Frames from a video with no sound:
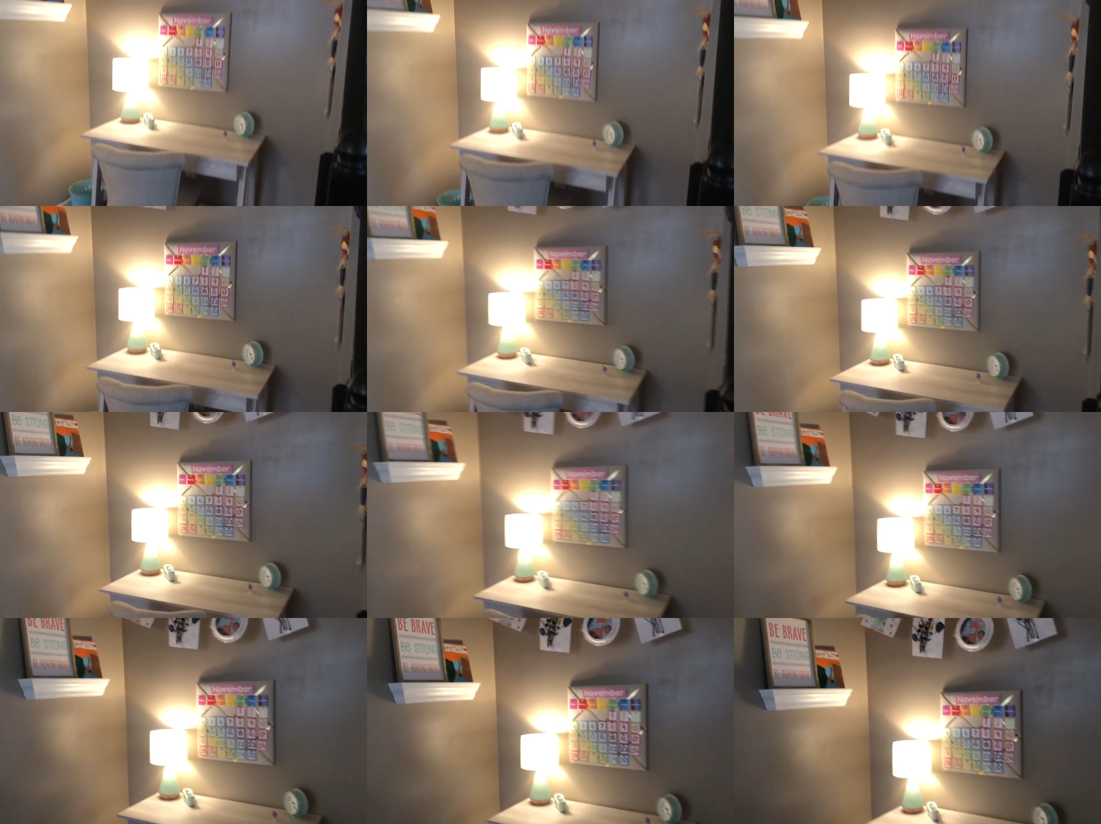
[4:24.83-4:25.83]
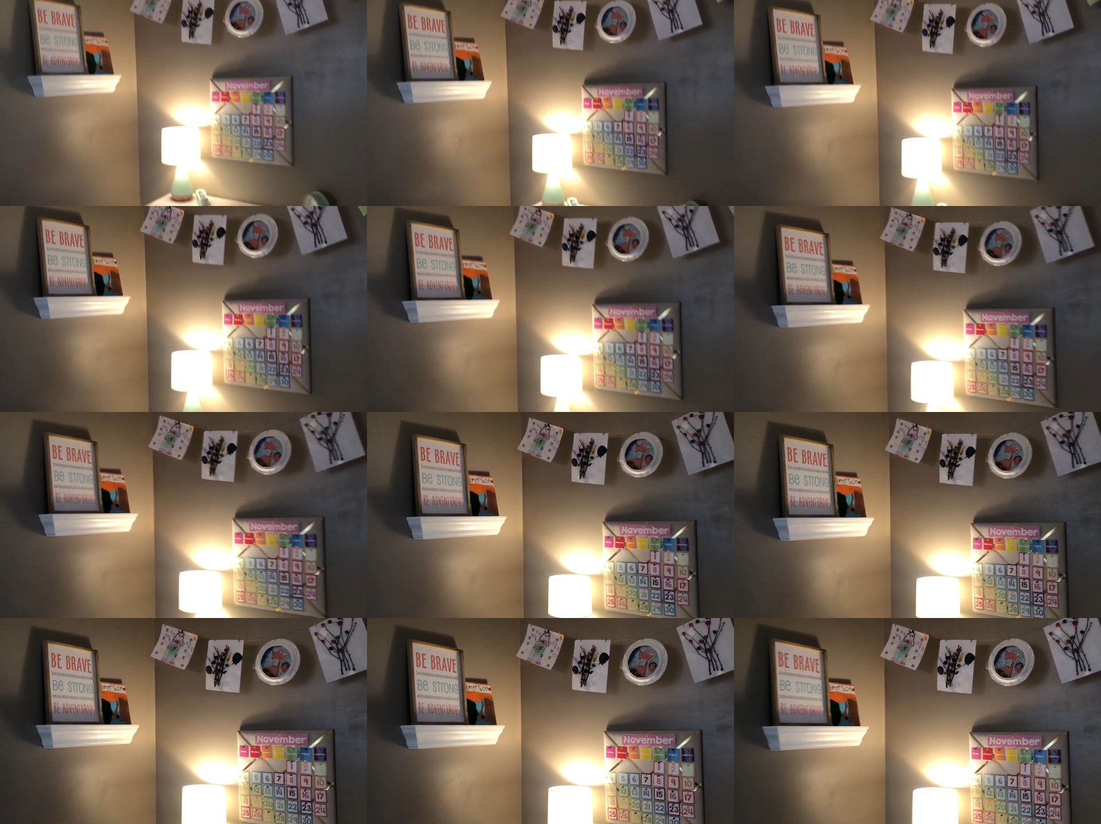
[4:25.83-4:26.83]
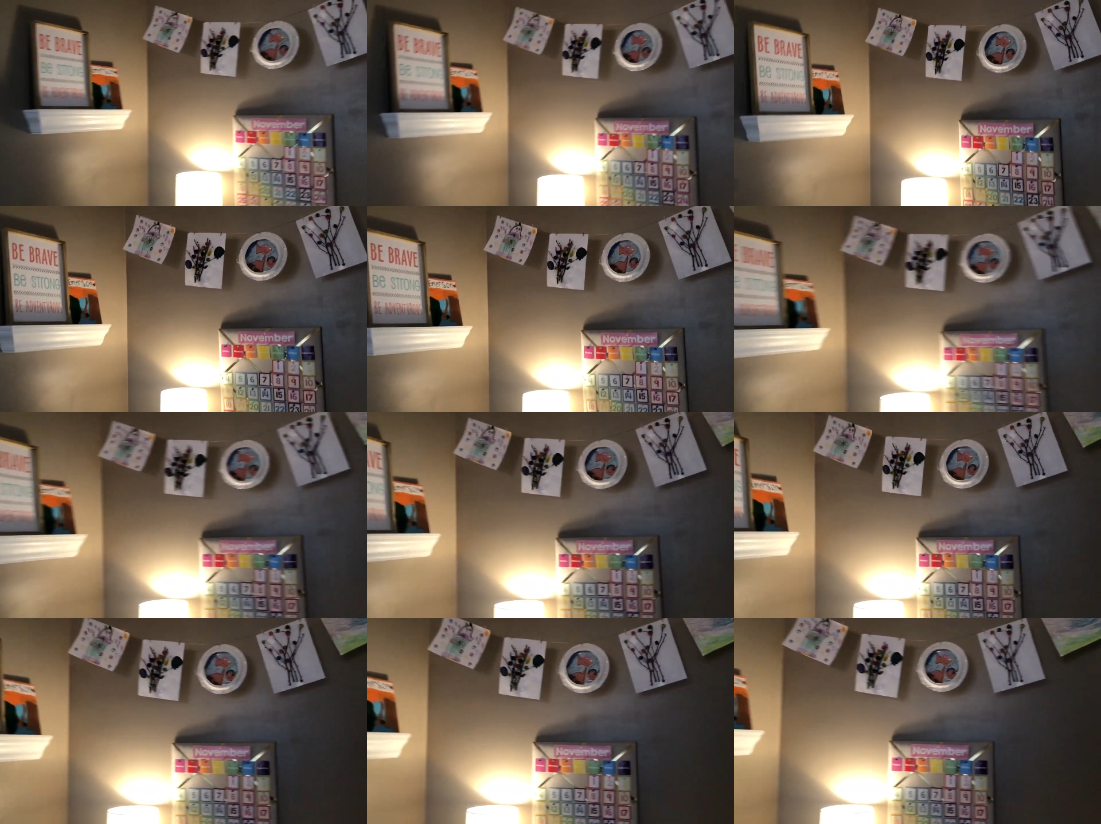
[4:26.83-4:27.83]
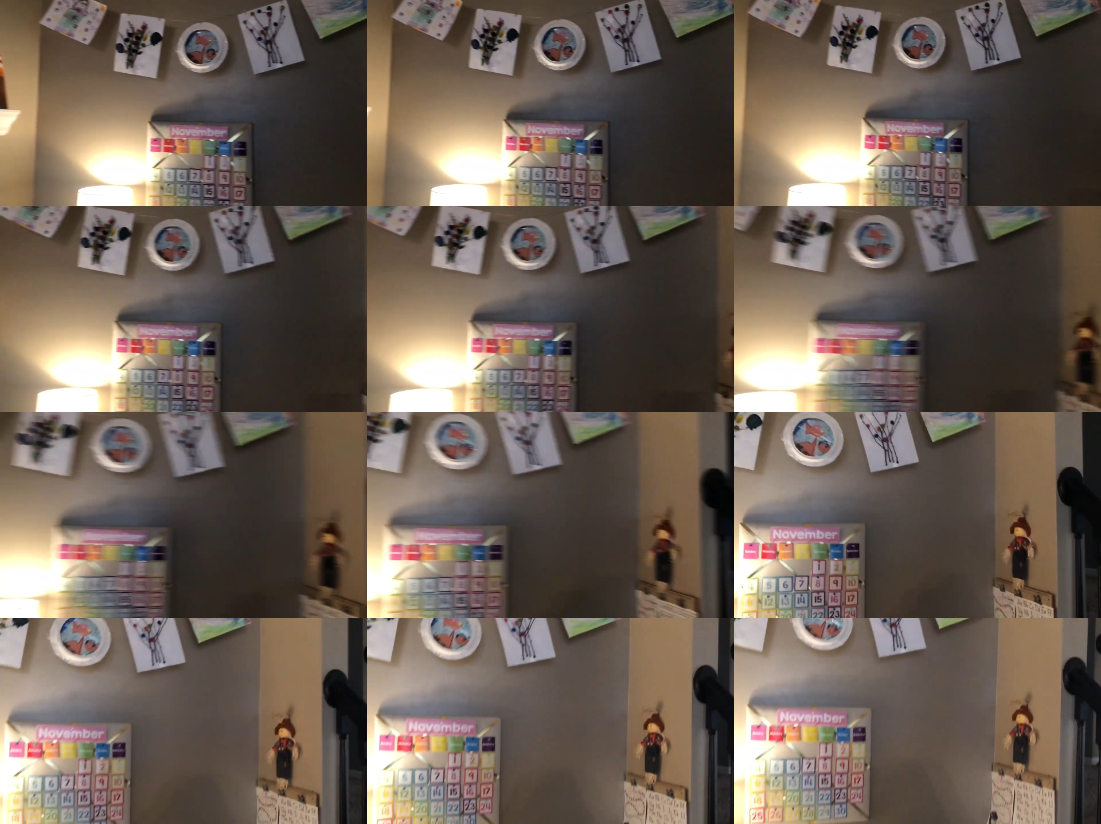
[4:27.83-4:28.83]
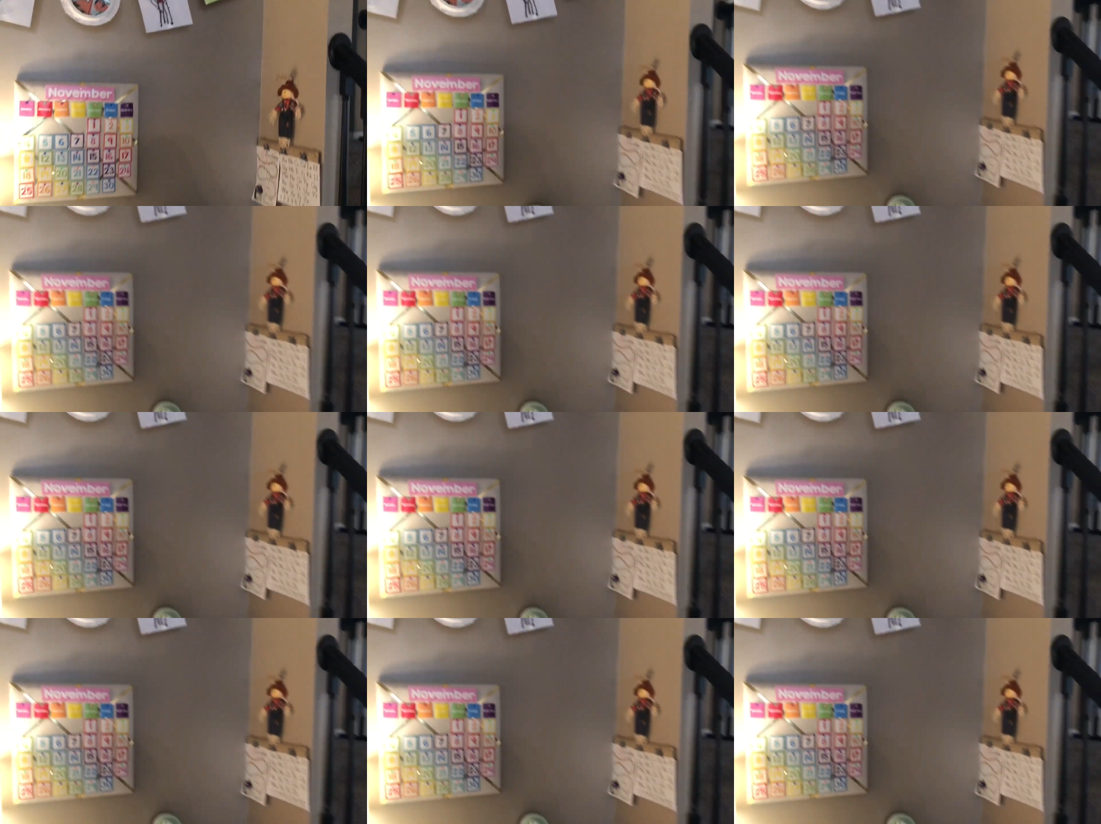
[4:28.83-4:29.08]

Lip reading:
No face is visible, so there are no lips to read.